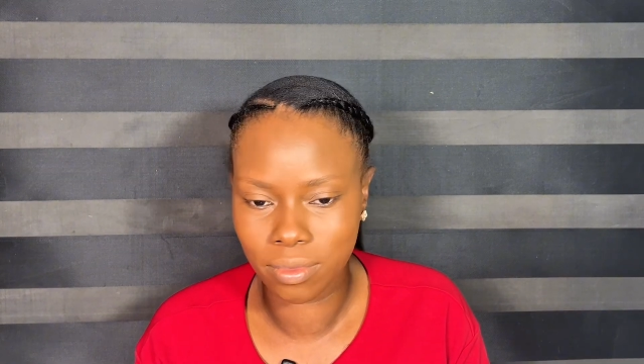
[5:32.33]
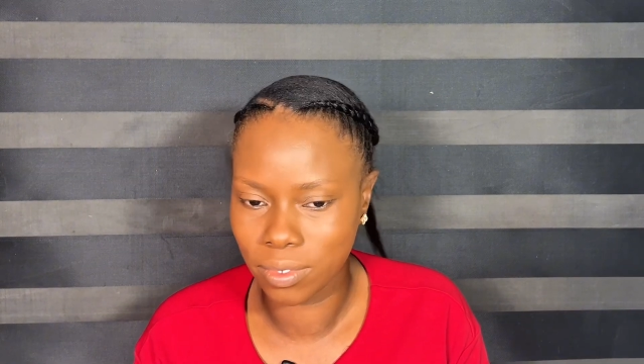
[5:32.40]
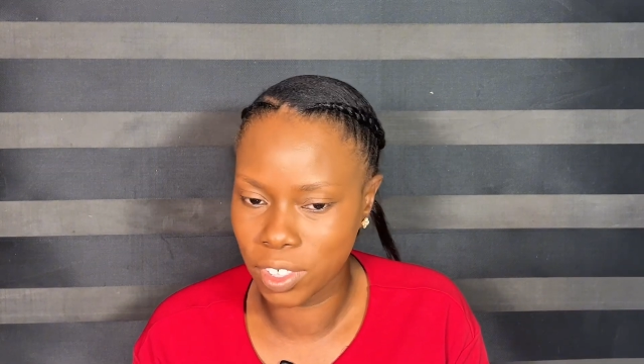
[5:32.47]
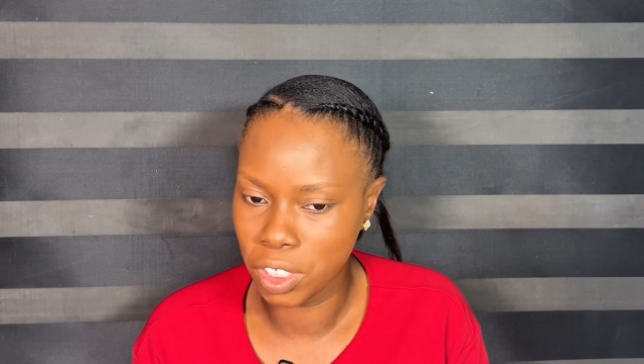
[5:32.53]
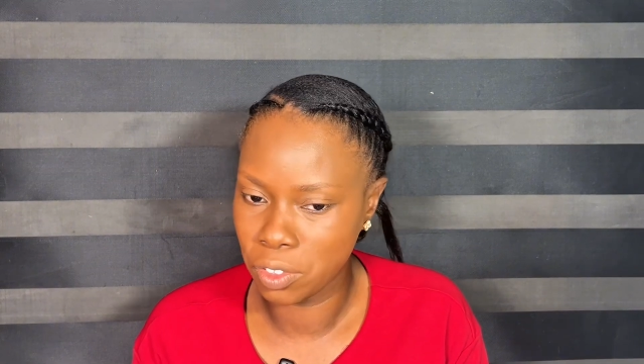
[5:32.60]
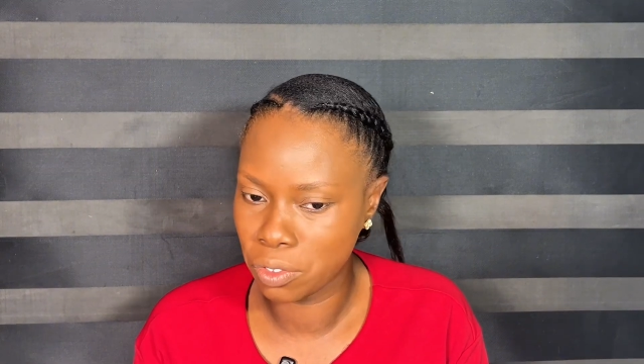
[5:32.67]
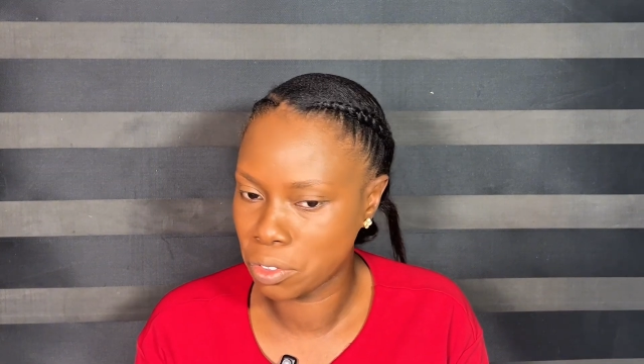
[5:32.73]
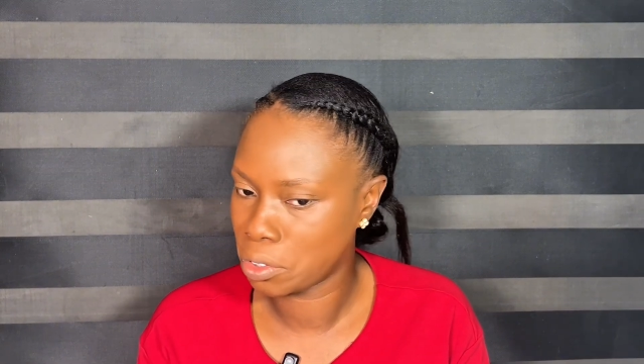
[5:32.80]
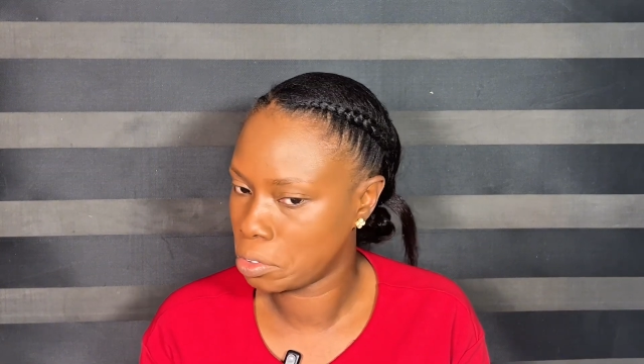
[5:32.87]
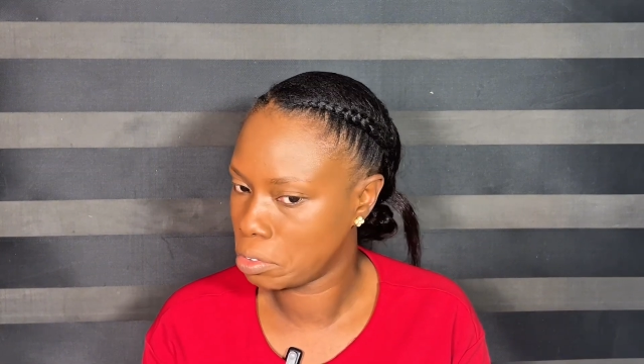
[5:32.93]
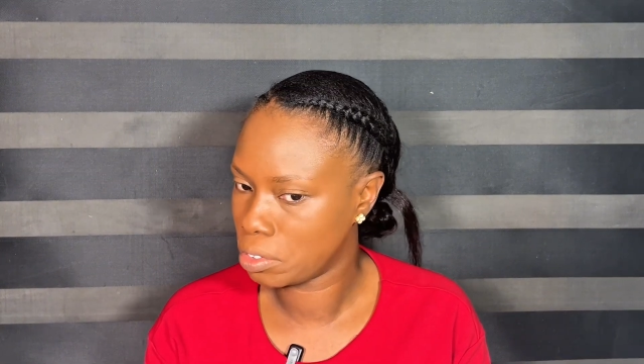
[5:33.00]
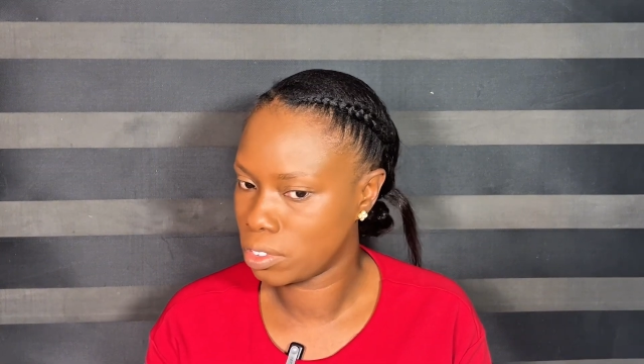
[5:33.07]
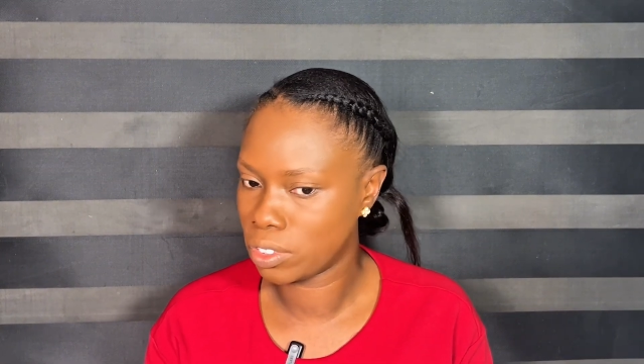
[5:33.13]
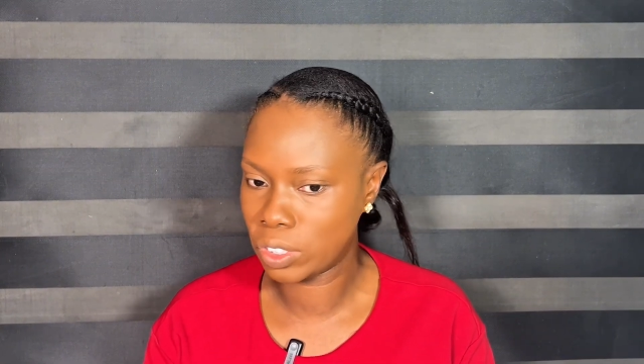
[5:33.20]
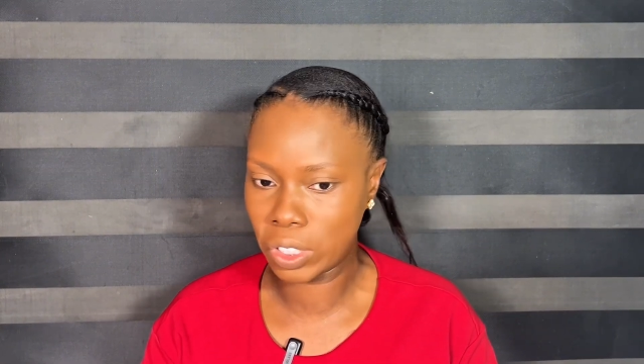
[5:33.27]
Even
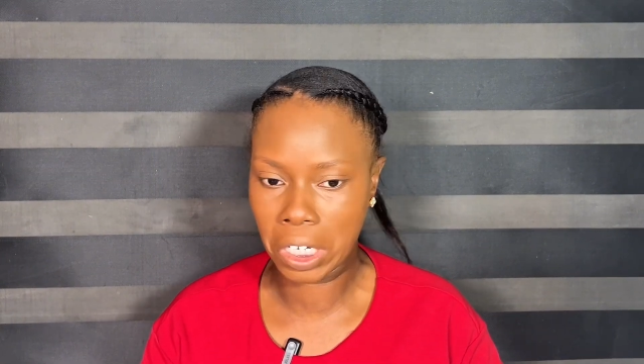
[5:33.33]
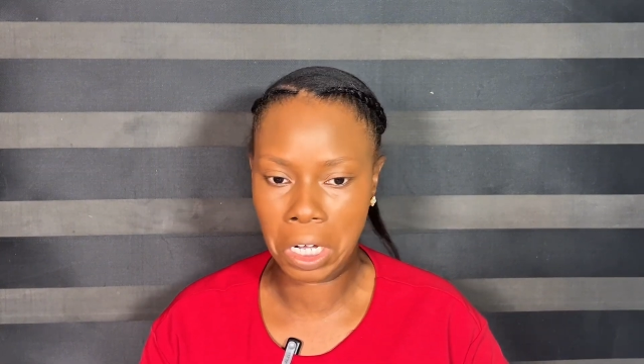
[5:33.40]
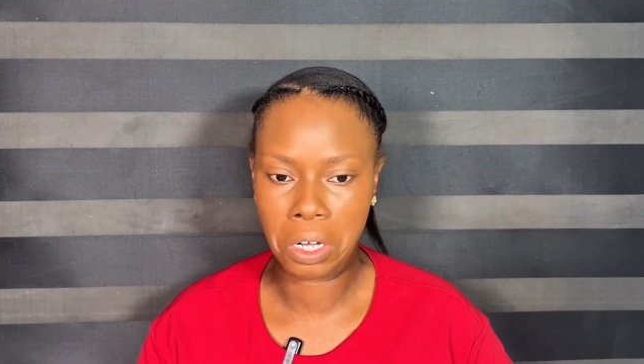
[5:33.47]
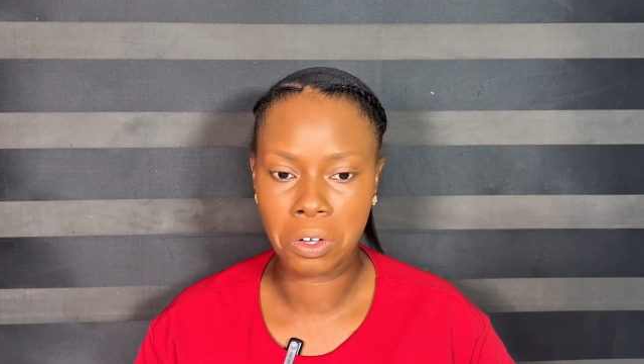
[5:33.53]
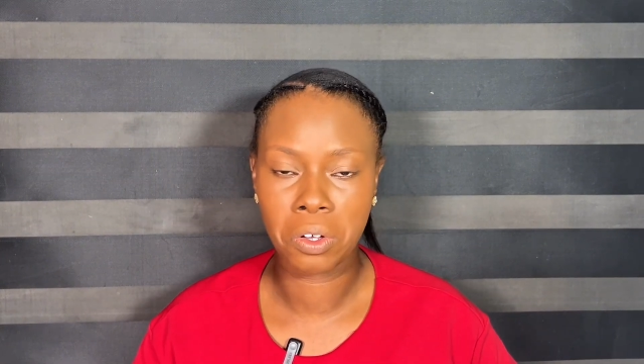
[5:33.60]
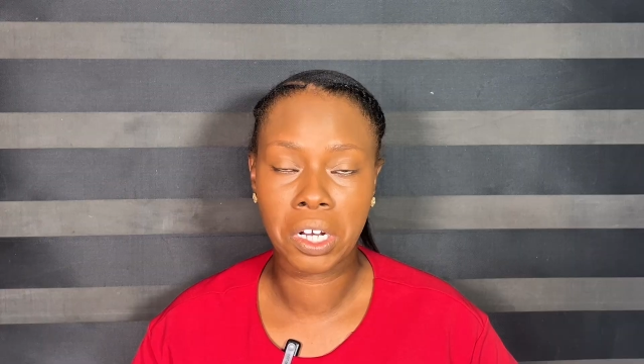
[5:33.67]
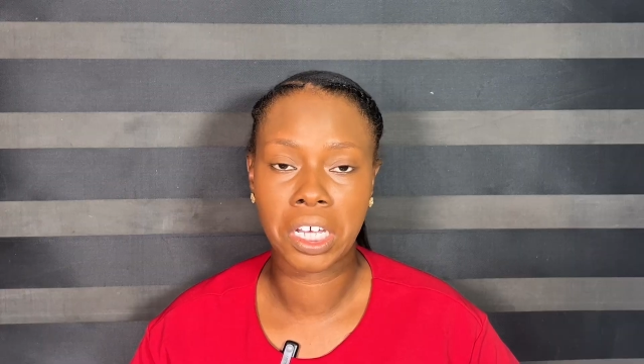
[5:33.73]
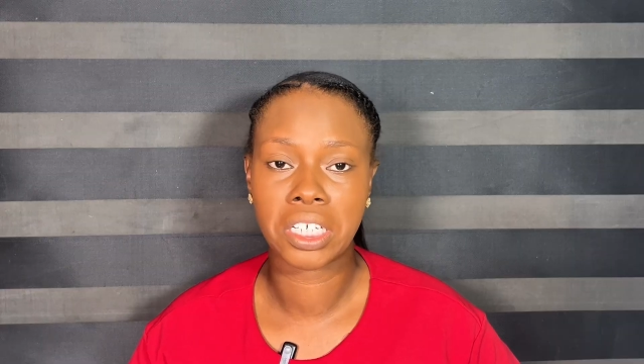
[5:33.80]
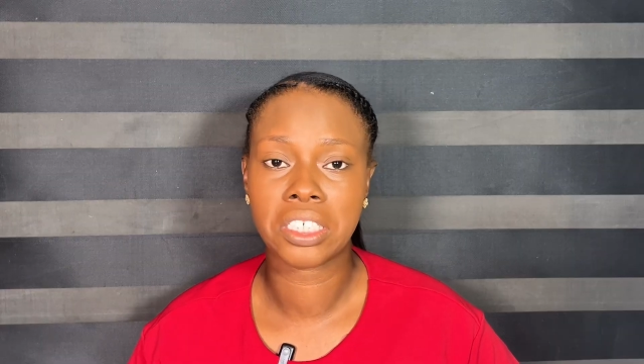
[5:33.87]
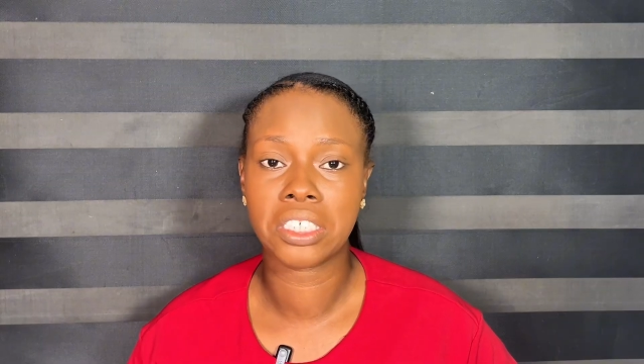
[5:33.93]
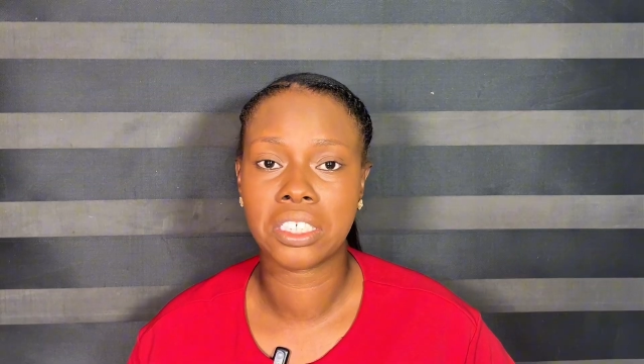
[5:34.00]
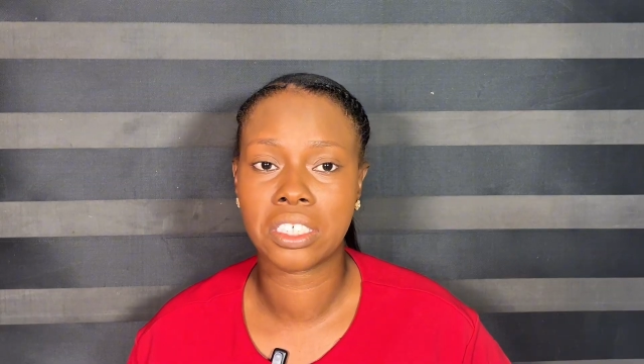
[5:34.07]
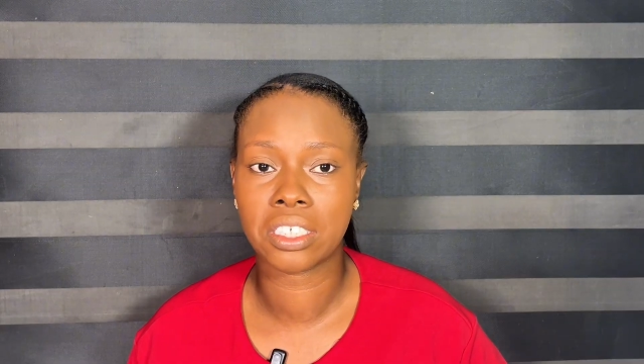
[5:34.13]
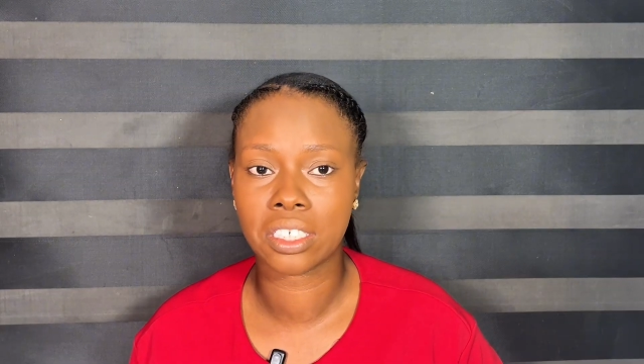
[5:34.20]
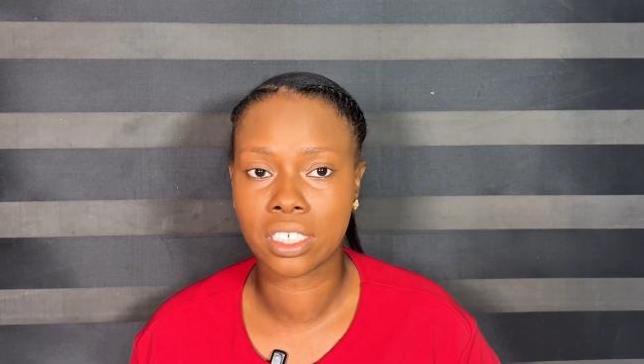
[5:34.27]
you can go like
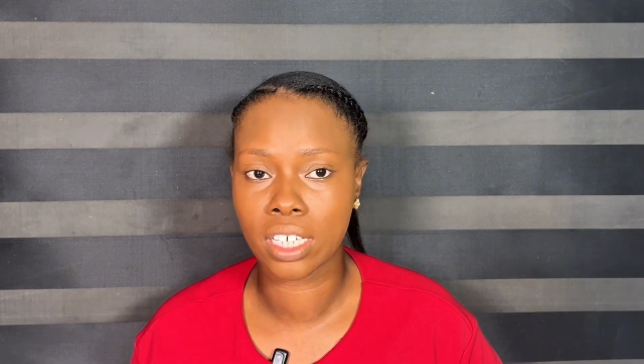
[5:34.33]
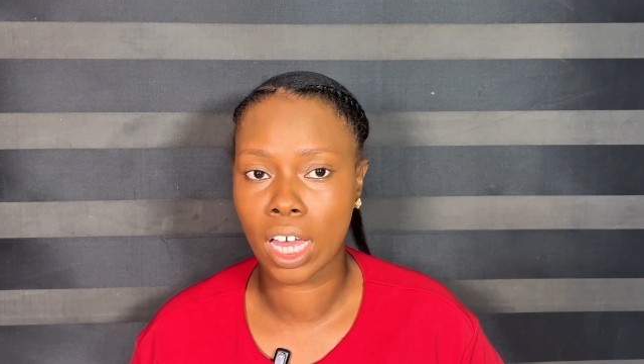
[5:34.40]
this